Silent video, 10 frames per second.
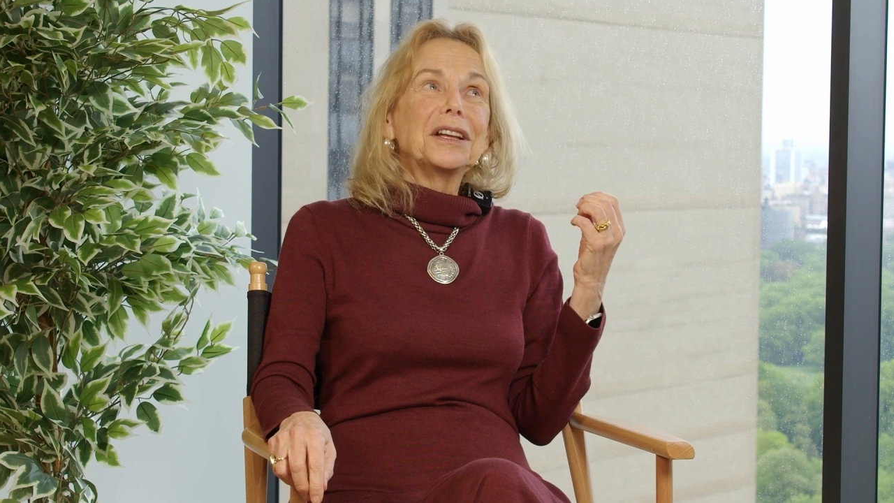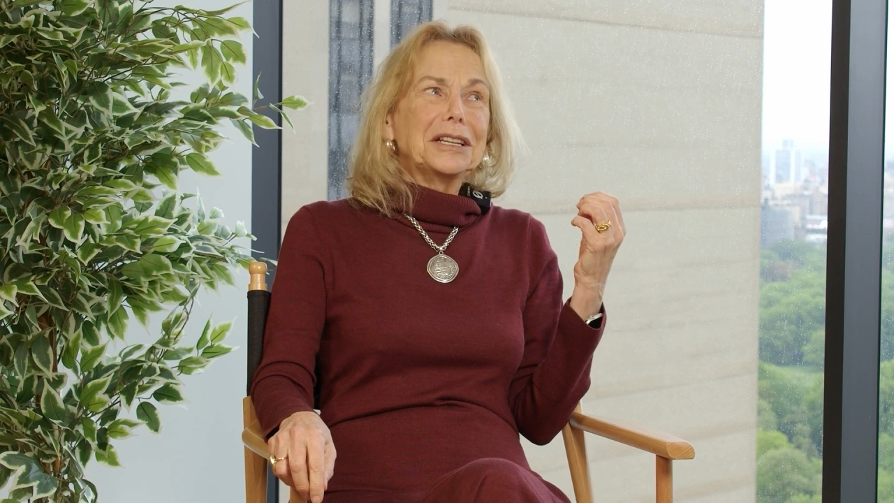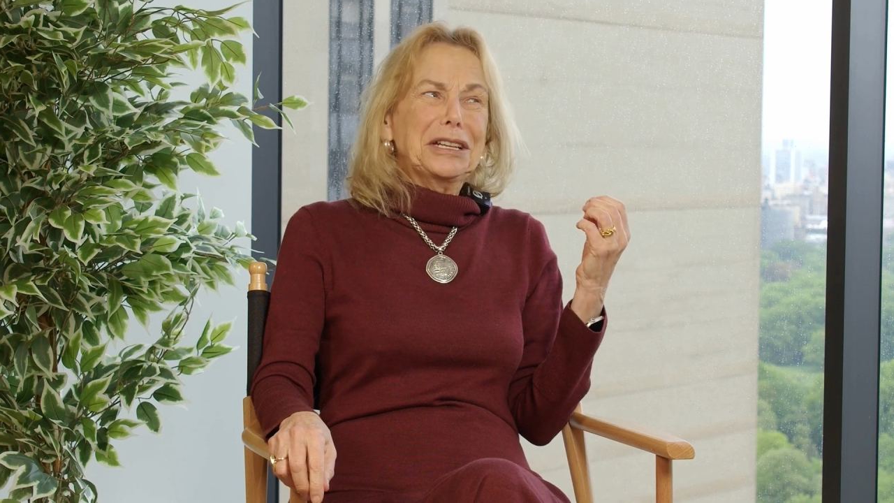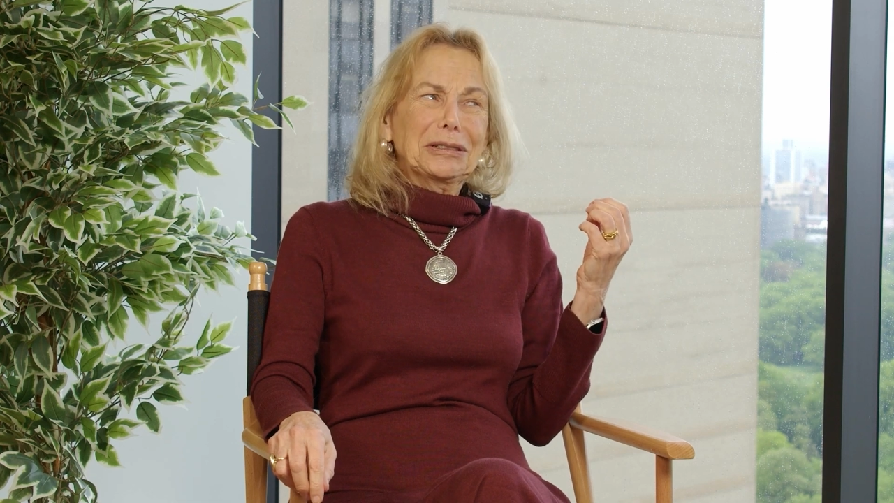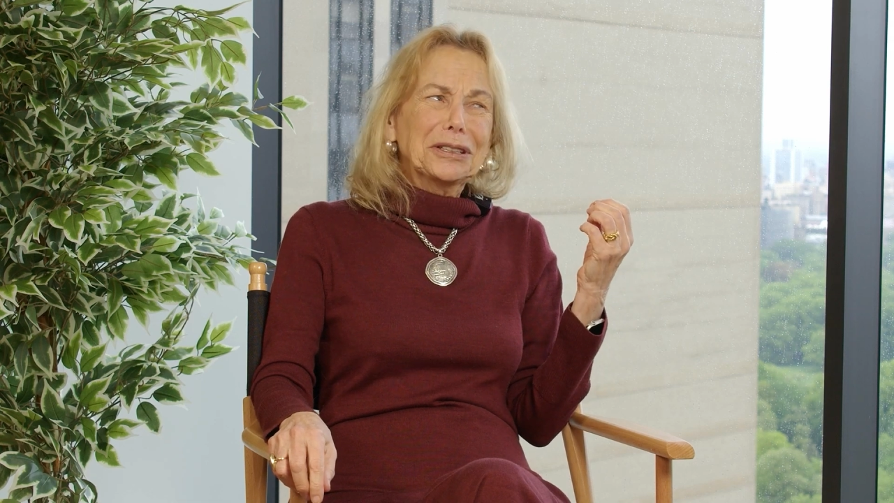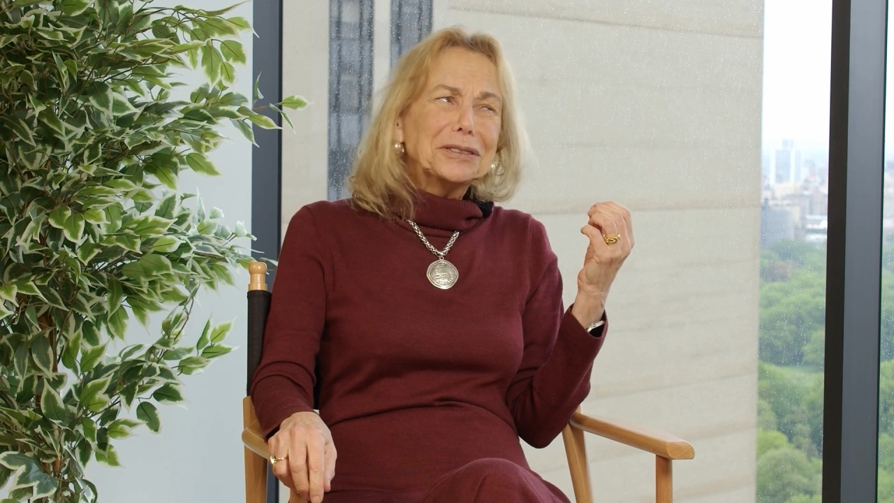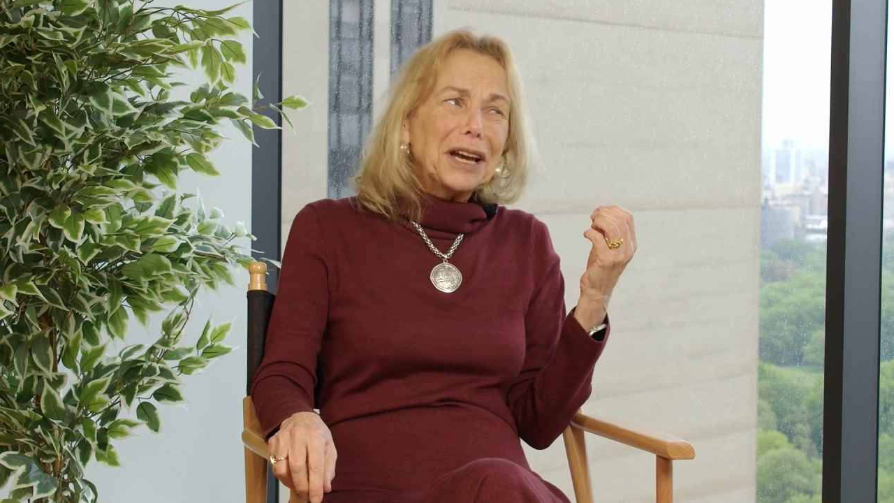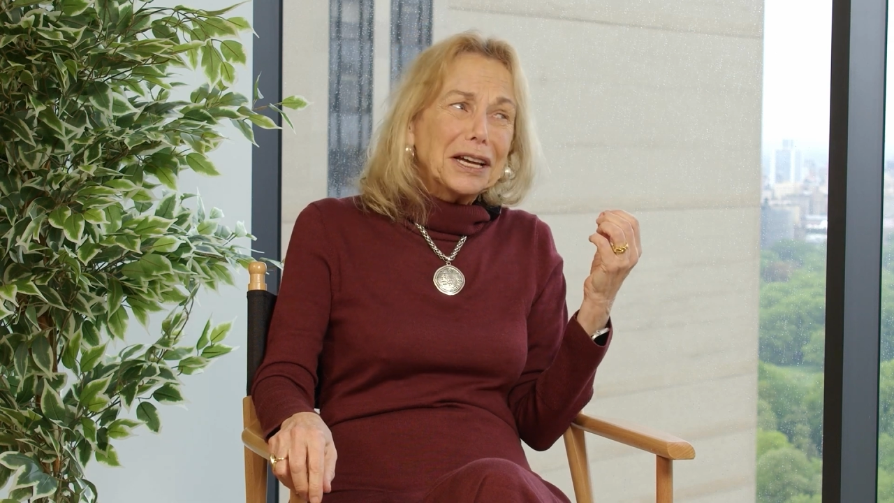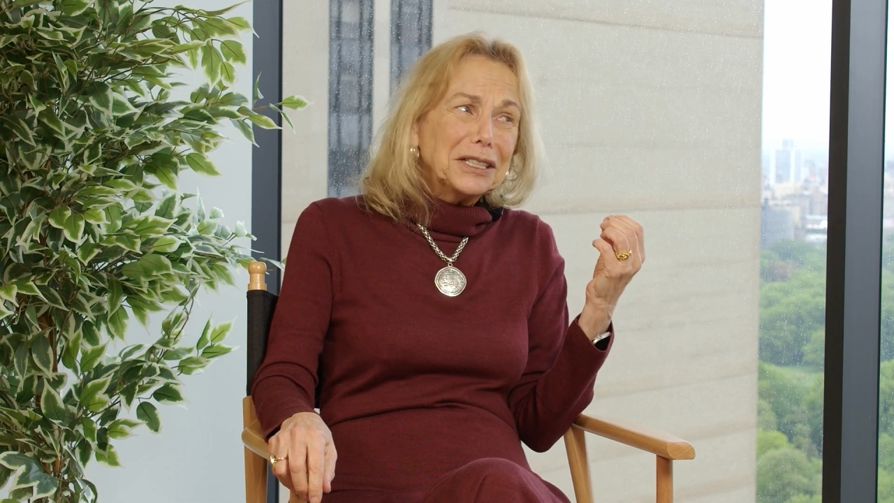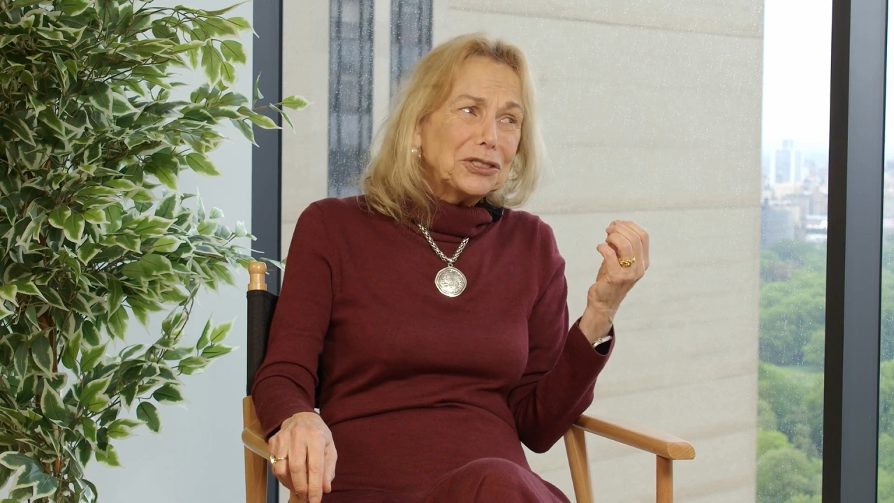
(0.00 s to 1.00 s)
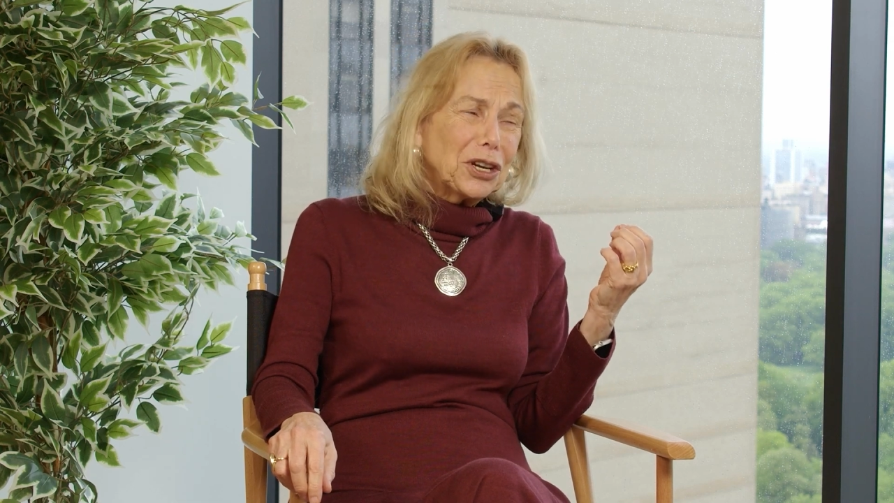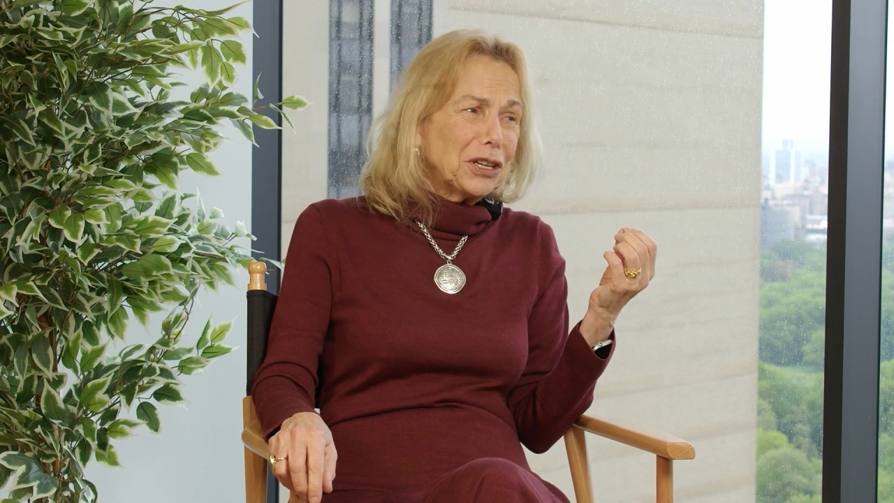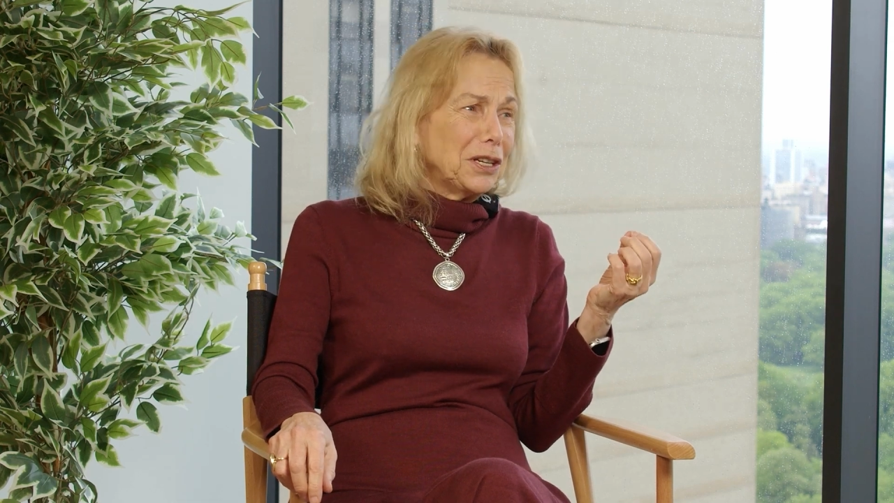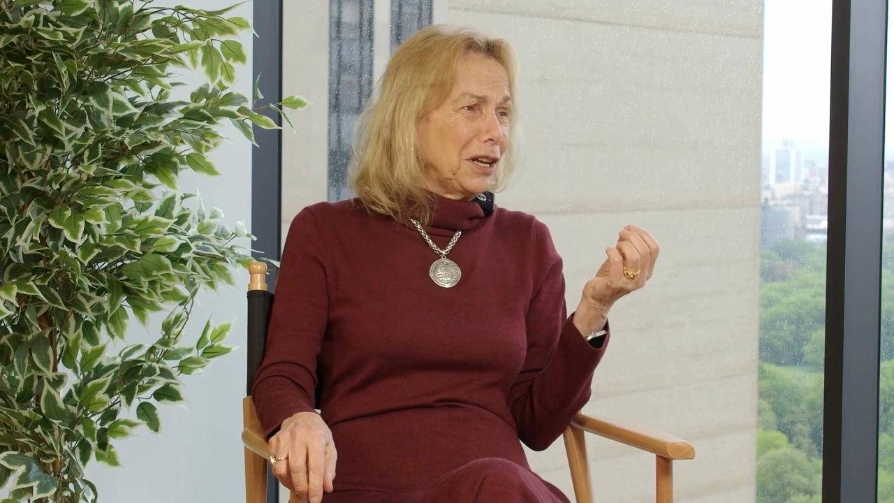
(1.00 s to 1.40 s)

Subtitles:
he looked like a chicken